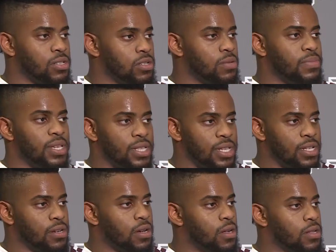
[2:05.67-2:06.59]
You know, to be a
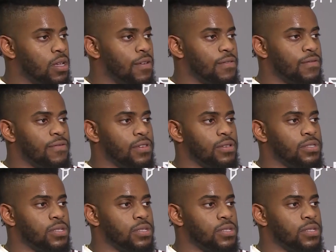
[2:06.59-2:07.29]
leader on and off the field.